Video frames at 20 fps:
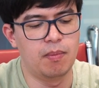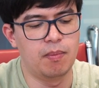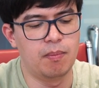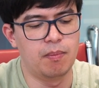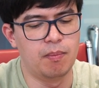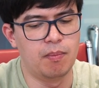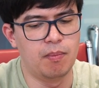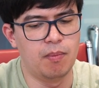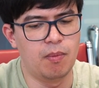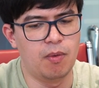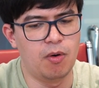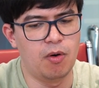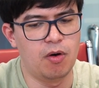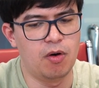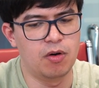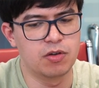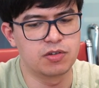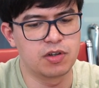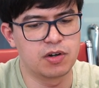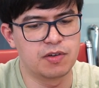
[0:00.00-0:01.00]

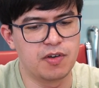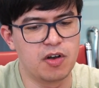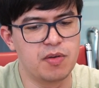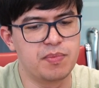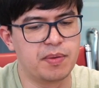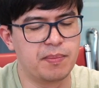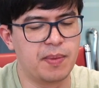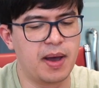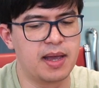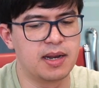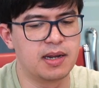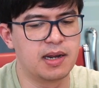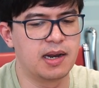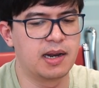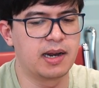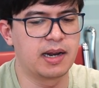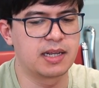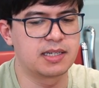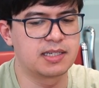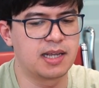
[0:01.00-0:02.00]
more sort of open-minded
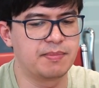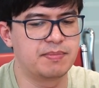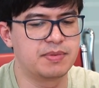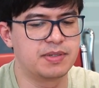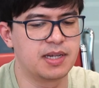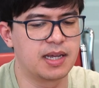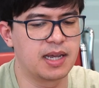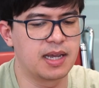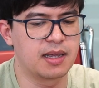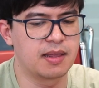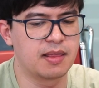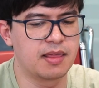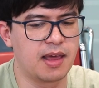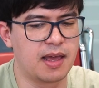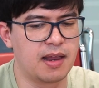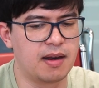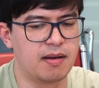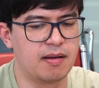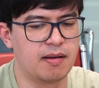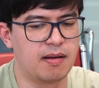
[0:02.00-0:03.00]
and accepting
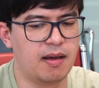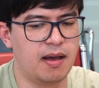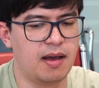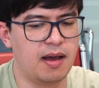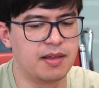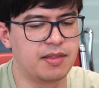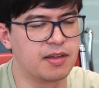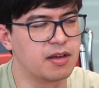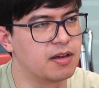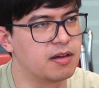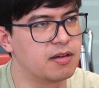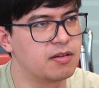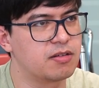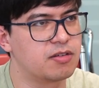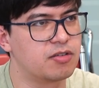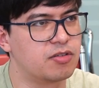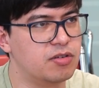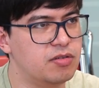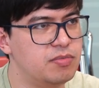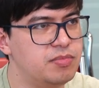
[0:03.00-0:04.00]
than other
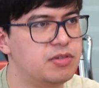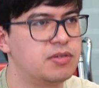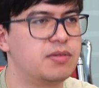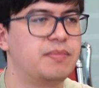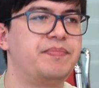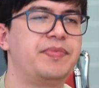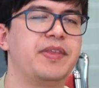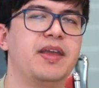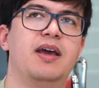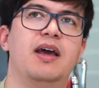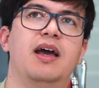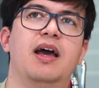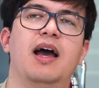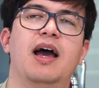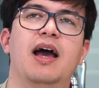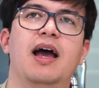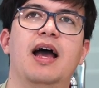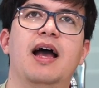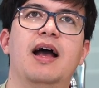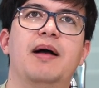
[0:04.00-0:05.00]
groups.
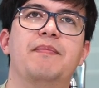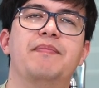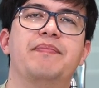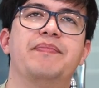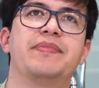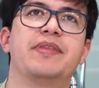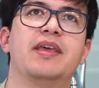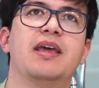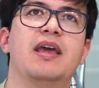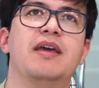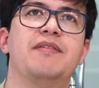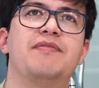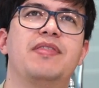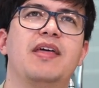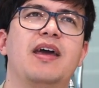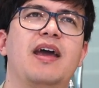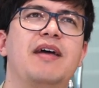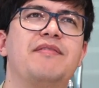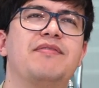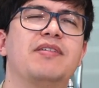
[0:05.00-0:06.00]
Um, if
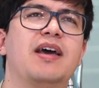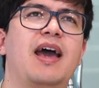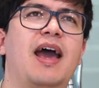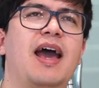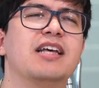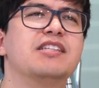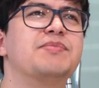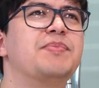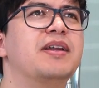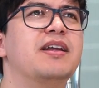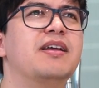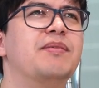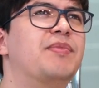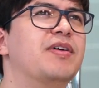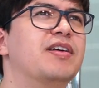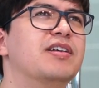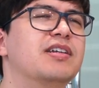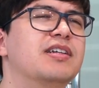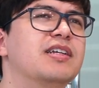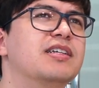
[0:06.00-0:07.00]
there ever has been any
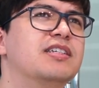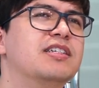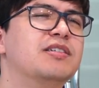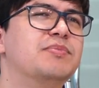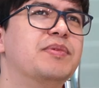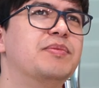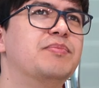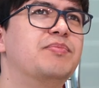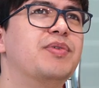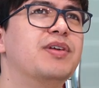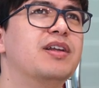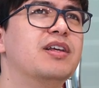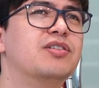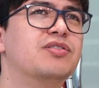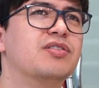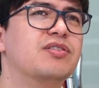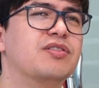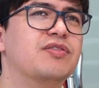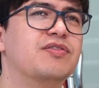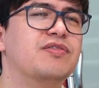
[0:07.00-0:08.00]
prejudice, it's been pretty
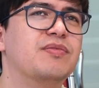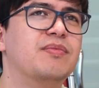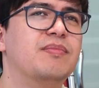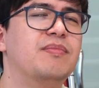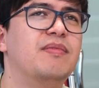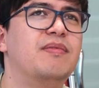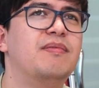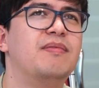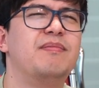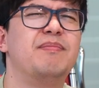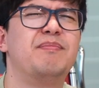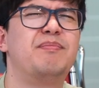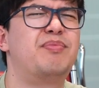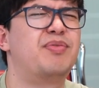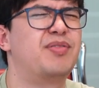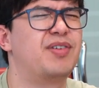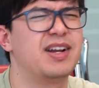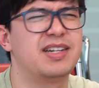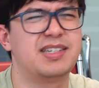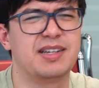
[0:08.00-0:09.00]
sort of
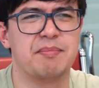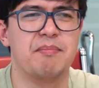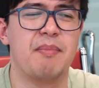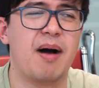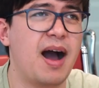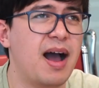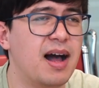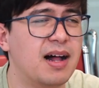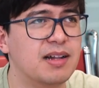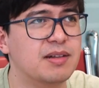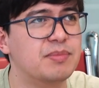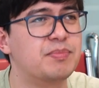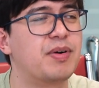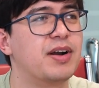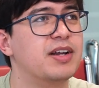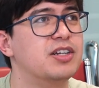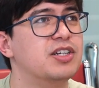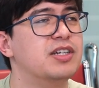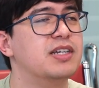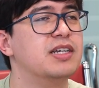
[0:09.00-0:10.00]
pretty mild
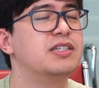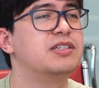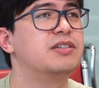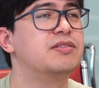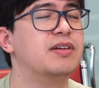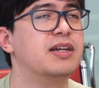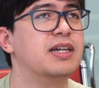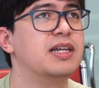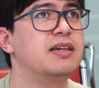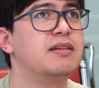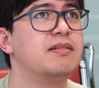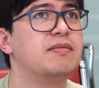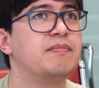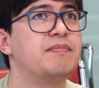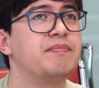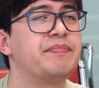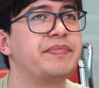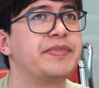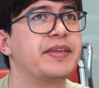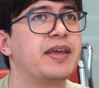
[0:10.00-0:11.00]
prejudice, really.
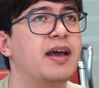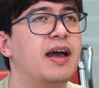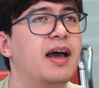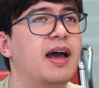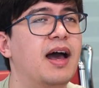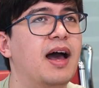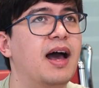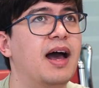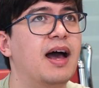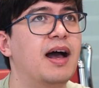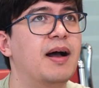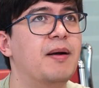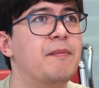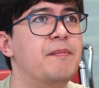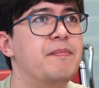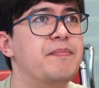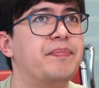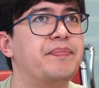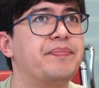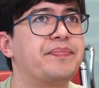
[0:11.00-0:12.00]

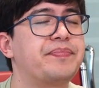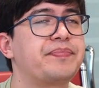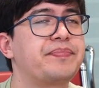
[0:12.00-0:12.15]
Um,